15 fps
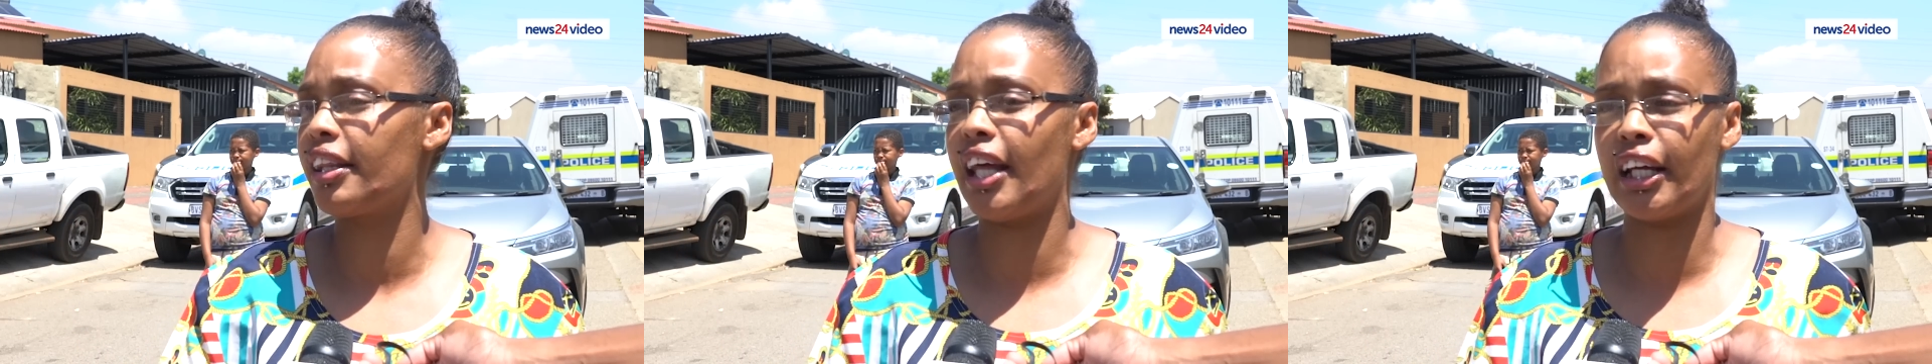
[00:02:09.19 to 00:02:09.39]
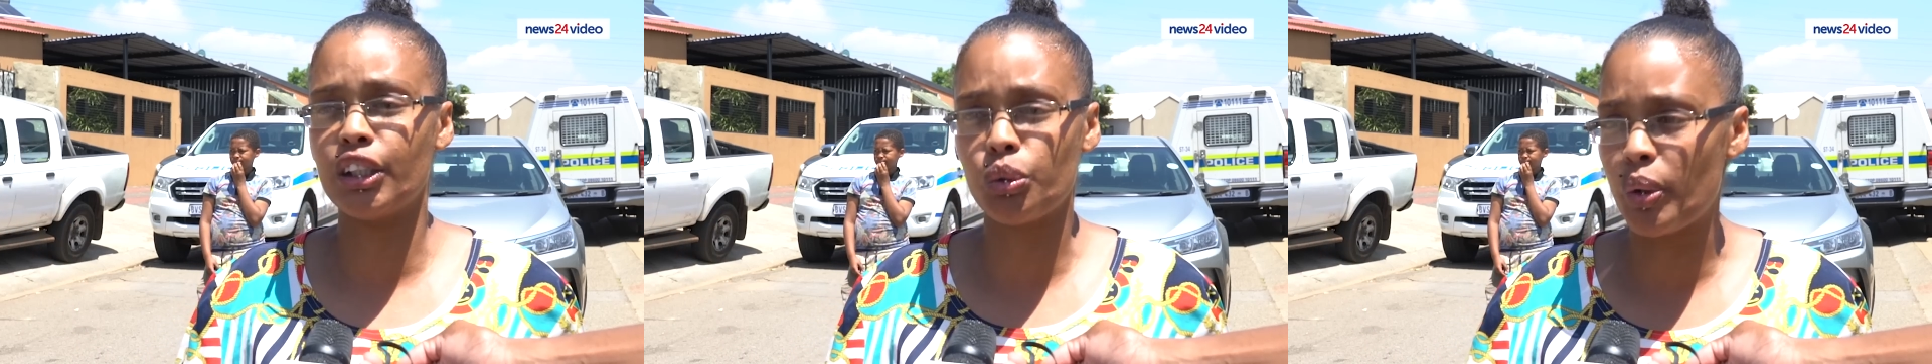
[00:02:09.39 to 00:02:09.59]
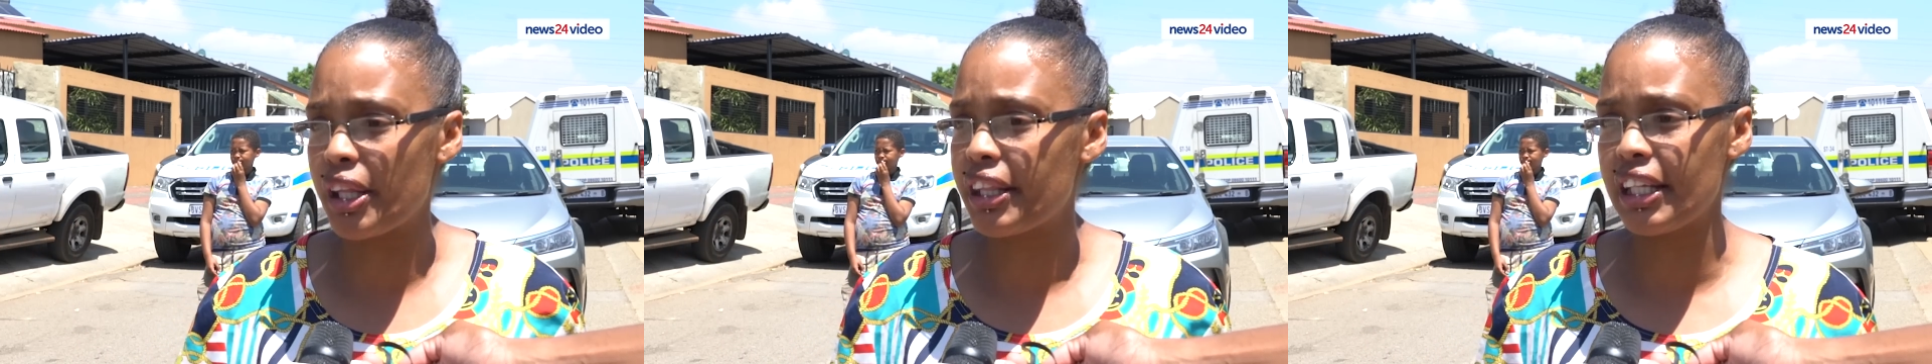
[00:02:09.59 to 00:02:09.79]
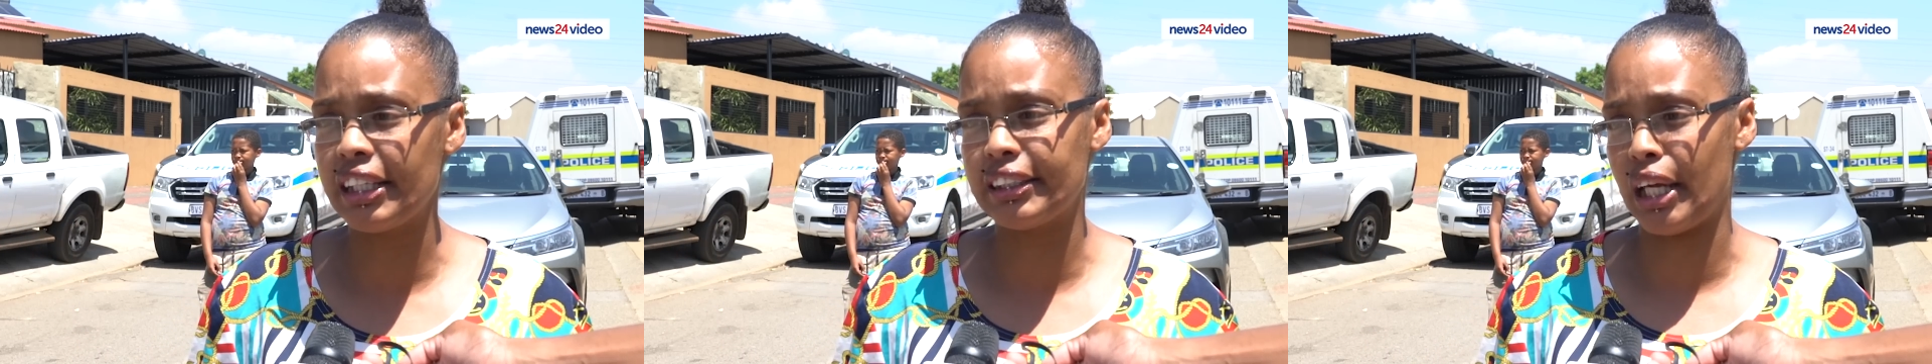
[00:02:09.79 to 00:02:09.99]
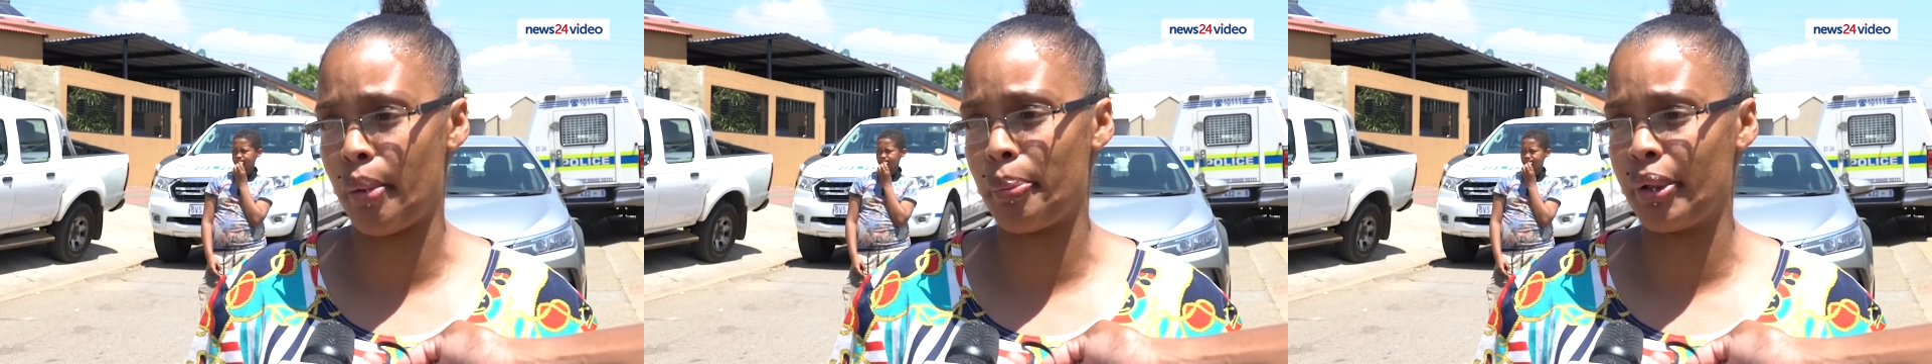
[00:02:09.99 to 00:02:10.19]
that's when
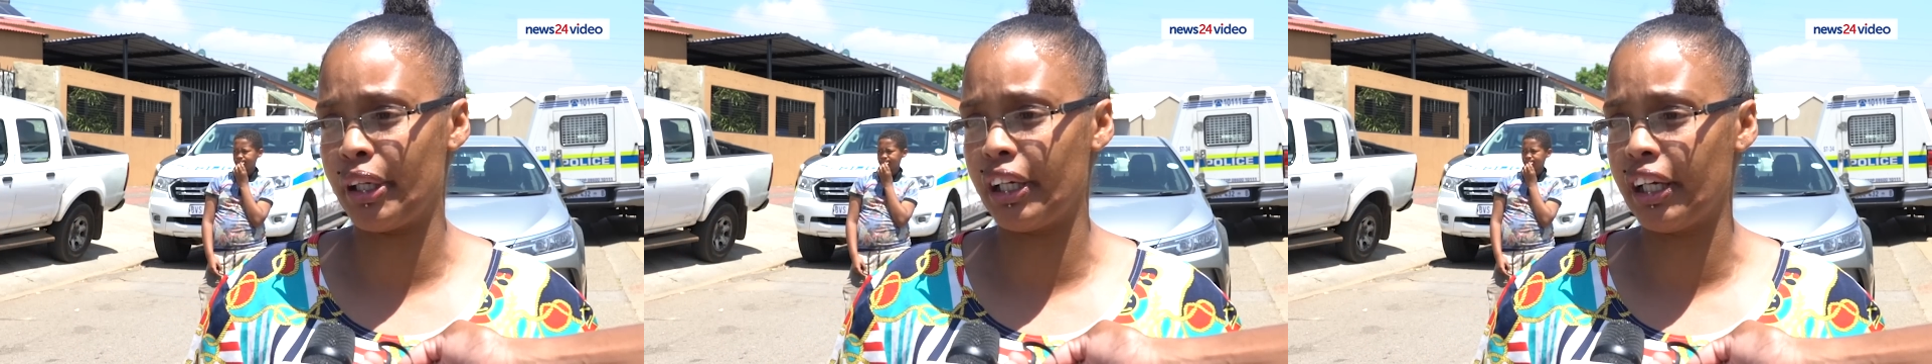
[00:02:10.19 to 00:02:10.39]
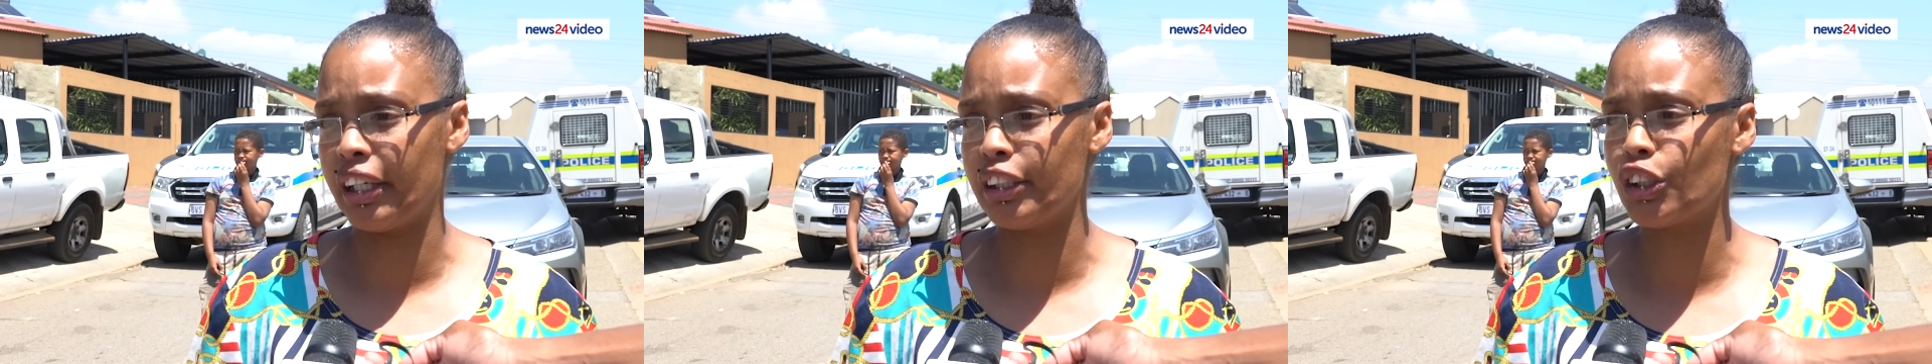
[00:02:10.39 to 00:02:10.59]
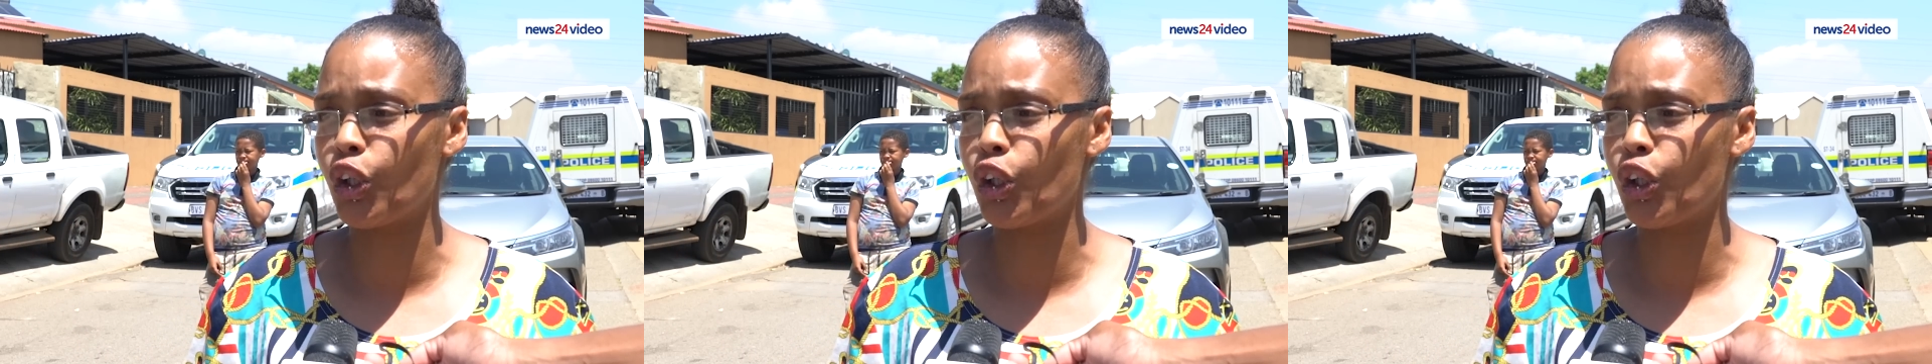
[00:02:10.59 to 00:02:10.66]
things happen again.